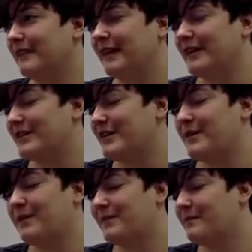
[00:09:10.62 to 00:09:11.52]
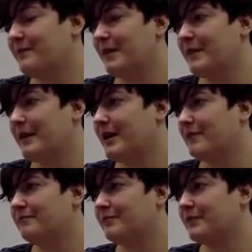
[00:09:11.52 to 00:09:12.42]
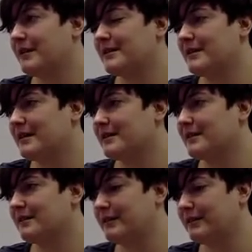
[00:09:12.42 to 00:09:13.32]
Yeah, I just come over and pick it back up, put it on his desk.